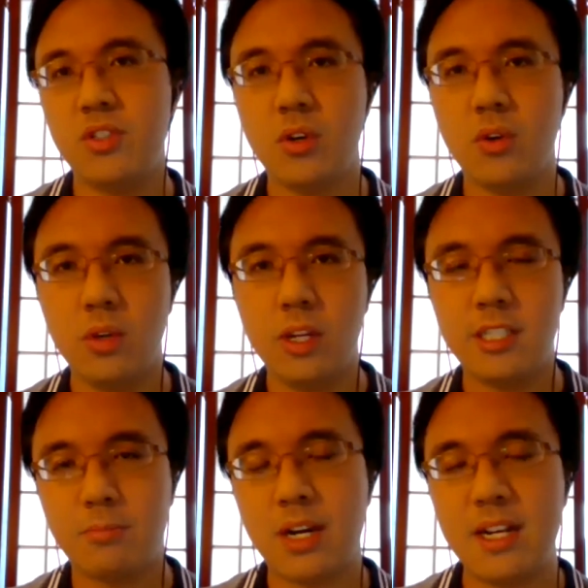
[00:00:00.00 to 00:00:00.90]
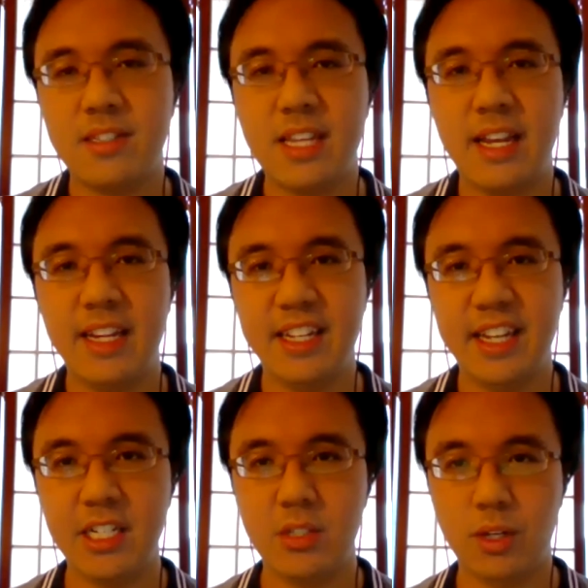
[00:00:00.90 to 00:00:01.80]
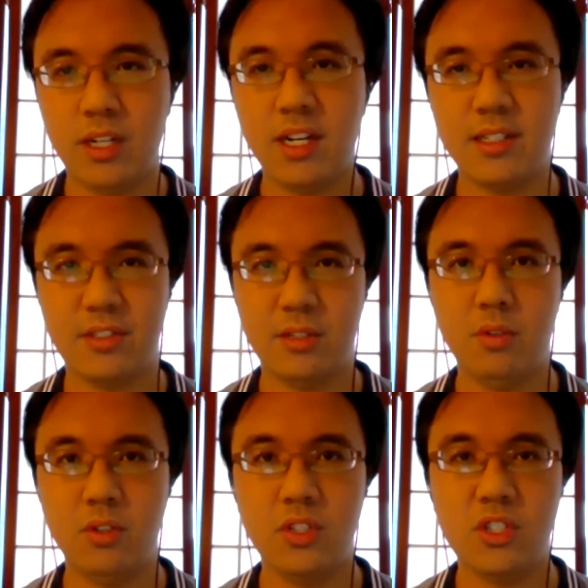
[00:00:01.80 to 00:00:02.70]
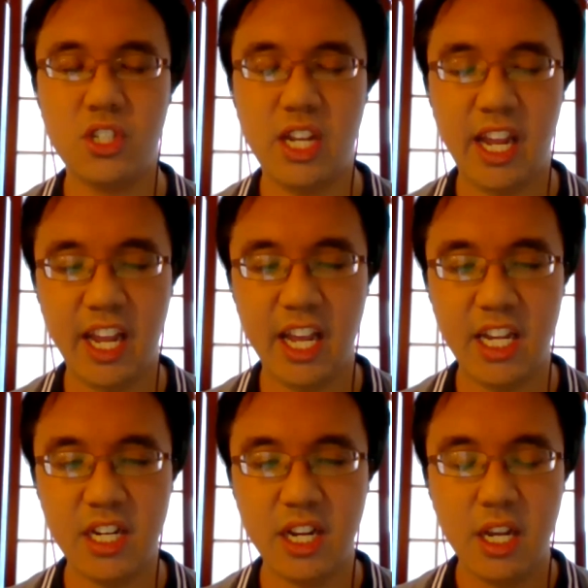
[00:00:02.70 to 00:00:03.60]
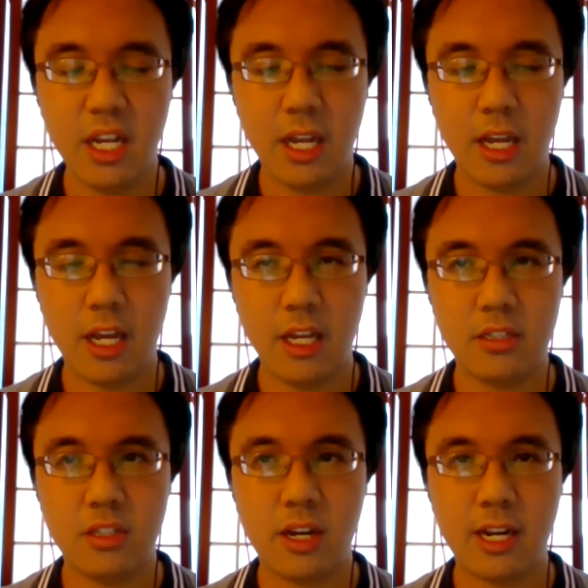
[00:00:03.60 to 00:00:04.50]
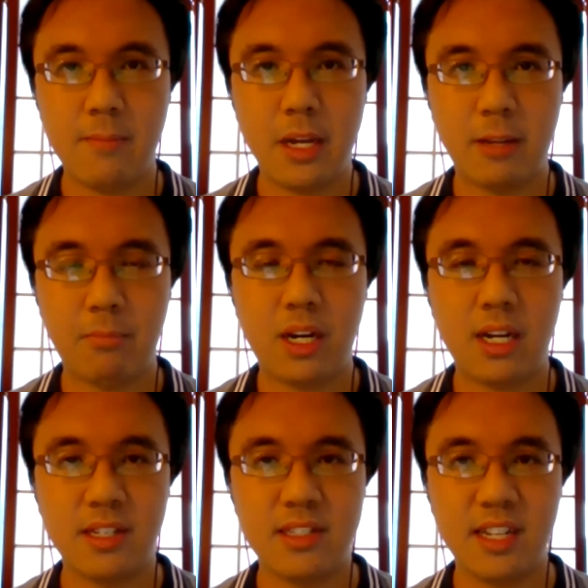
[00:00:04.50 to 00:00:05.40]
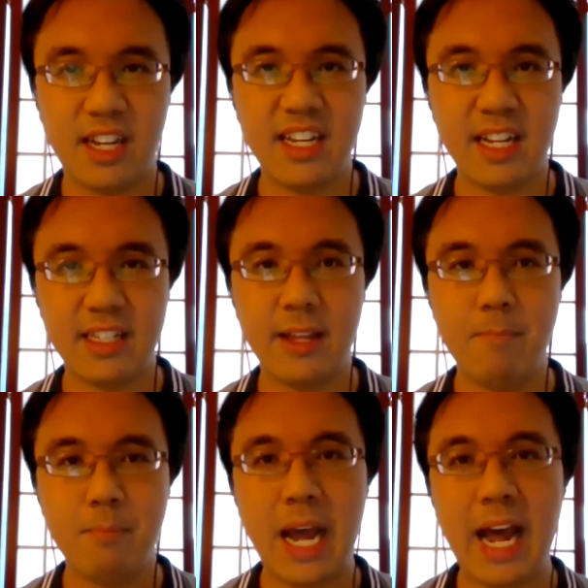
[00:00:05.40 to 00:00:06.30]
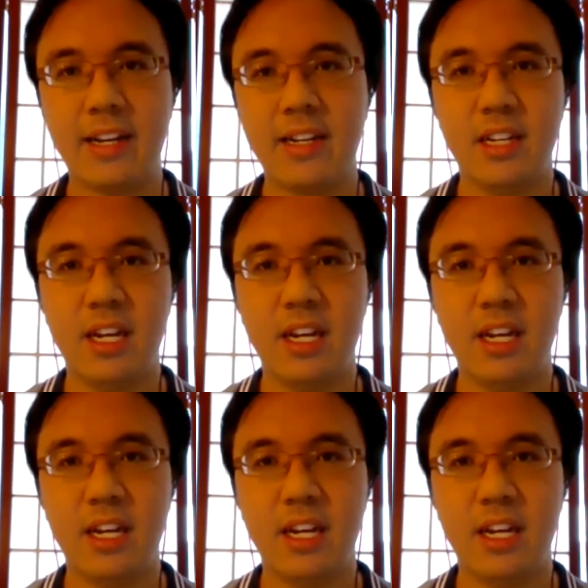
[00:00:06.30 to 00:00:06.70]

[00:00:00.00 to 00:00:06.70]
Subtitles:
So enterprises that engage with customers and talking about the process and connecting it back.